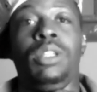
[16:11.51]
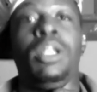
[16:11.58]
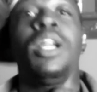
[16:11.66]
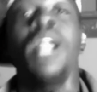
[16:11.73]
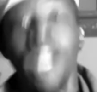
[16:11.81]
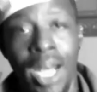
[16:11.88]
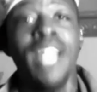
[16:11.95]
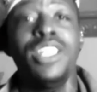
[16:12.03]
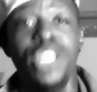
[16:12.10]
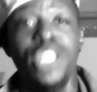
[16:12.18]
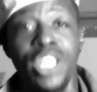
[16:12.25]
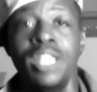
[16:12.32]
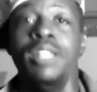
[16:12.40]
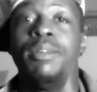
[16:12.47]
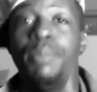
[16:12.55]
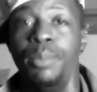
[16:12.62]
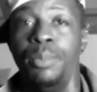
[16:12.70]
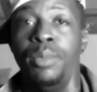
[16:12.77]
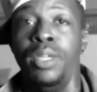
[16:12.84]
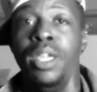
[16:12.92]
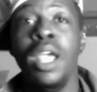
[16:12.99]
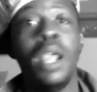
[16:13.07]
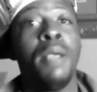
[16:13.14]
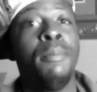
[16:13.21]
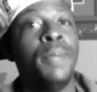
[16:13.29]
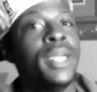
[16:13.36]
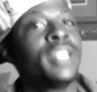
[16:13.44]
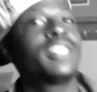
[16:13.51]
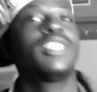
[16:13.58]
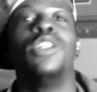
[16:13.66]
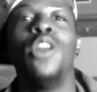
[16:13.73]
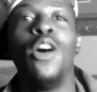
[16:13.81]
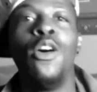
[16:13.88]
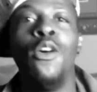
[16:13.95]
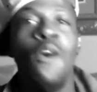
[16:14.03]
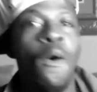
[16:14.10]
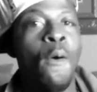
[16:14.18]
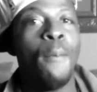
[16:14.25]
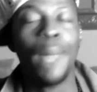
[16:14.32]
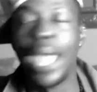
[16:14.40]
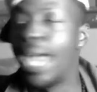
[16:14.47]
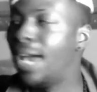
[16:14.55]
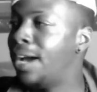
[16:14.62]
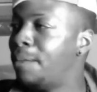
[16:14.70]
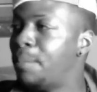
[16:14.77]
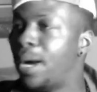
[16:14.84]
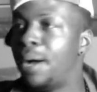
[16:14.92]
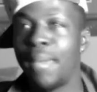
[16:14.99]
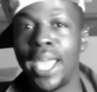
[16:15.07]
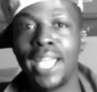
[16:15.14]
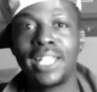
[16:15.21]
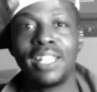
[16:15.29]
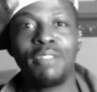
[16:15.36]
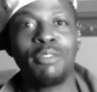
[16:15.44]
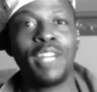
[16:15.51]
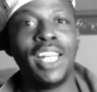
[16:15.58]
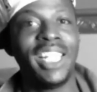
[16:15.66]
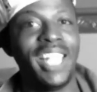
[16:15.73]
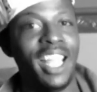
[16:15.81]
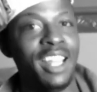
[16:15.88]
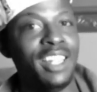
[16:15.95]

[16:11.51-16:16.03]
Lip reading: Clutching them. Bitch, no, ma'am. Amanda really done